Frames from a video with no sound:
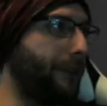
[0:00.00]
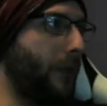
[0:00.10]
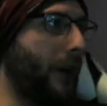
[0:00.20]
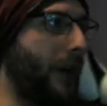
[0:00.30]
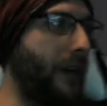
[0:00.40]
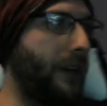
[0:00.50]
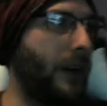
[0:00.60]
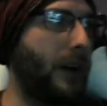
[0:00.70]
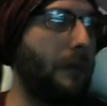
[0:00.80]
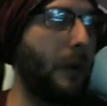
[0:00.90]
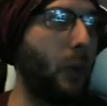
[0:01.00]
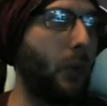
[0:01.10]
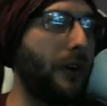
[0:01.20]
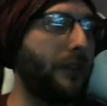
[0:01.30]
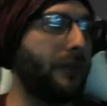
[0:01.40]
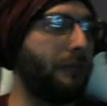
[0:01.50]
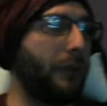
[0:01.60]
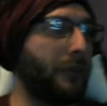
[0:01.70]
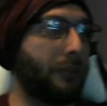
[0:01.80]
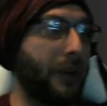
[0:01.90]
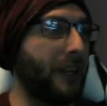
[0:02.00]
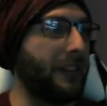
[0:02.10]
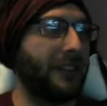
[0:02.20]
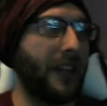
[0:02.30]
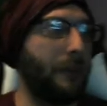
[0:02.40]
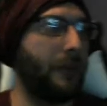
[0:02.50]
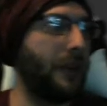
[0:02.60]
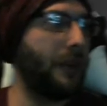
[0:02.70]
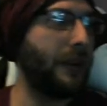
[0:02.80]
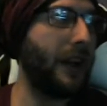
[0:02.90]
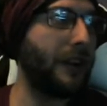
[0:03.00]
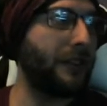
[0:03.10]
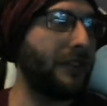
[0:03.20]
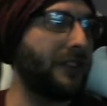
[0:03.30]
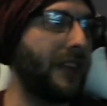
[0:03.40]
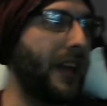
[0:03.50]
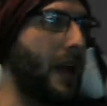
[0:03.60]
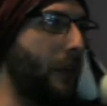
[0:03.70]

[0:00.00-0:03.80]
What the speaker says: Alright, my words with springing, same thing. Extra stam, when I